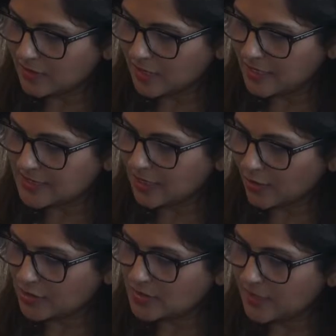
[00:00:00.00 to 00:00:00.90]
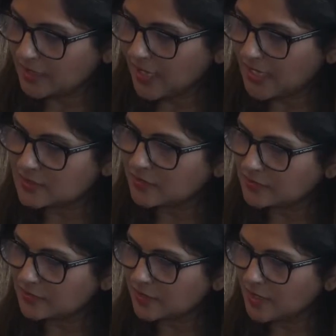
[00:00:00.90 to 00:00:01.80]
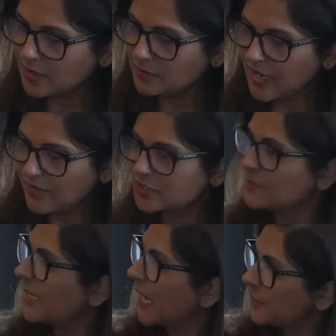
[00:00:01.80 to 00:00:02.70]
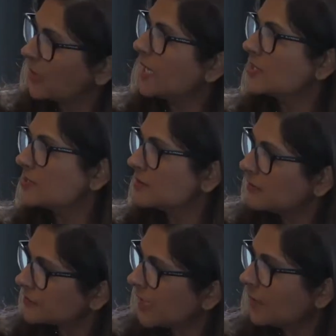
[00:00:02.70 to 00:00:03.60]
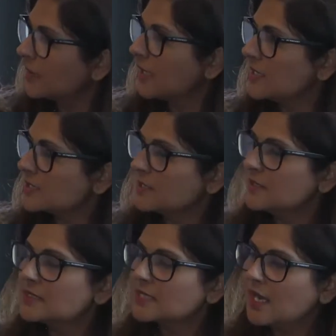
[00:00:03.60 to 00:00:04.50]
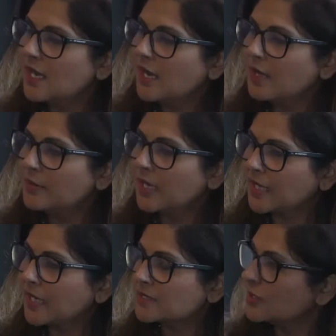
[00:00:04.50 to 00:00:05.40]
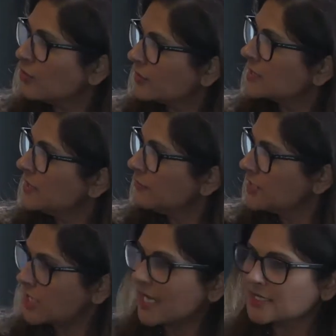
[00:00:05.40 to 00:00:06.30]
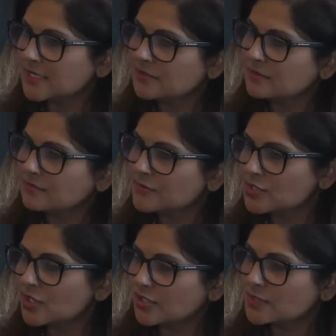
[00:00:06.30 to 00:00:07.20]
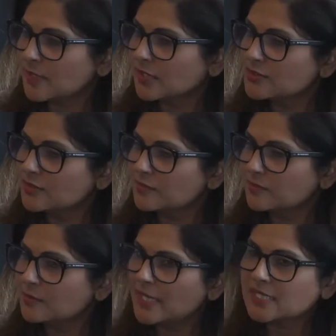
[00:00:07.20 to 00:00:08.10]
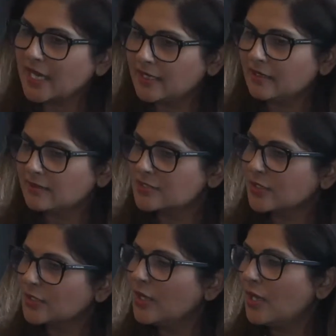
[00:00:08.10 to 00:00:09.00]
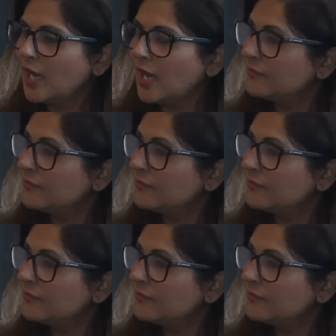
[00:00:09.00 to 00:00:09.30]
is it going to be a case of having to make applications after applications, and getting constantly rejected and judged because you've met a headhunter, and